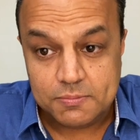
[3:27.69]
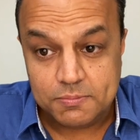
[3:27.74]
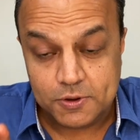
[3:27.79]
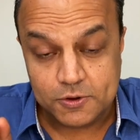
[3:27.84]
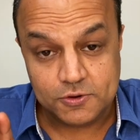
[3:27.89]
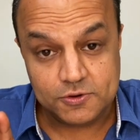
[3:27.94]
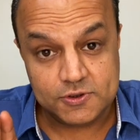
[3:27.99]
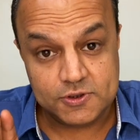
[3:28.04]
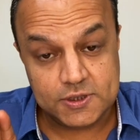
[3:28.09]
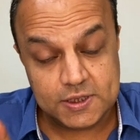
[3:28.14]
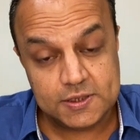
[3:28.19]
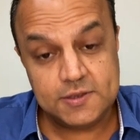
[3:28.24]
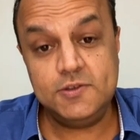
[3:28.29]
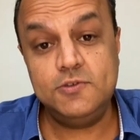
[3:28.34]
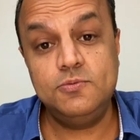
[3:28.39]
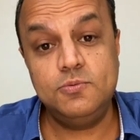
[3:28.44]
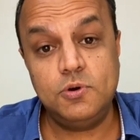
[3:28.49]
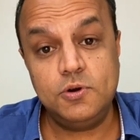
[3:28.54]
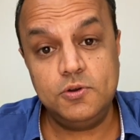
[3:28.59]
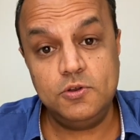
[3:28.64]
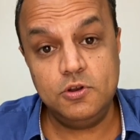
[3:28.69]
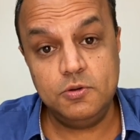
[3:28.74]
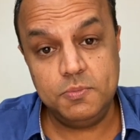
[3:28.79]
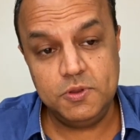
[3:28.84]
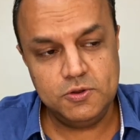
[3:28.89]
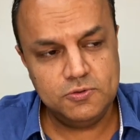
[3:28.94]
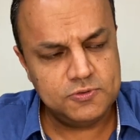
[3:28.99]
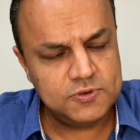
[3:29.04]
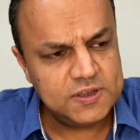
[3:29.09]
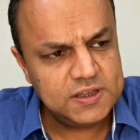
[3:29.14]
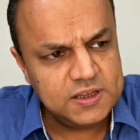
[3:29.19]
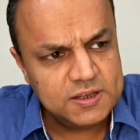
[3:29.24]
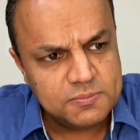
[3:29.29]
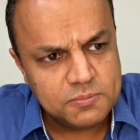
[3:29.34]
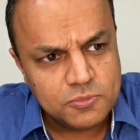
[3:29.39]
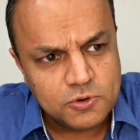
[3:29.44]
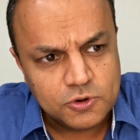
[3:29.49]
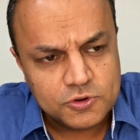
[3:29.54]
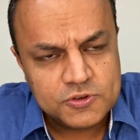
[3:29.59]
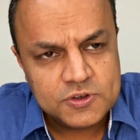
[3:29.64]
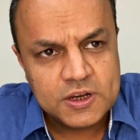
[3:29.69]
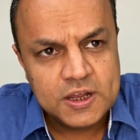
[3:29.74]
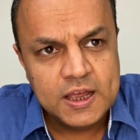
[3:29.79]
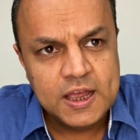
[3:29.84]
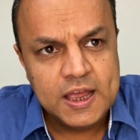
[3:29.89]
because this is what you'll be using the most.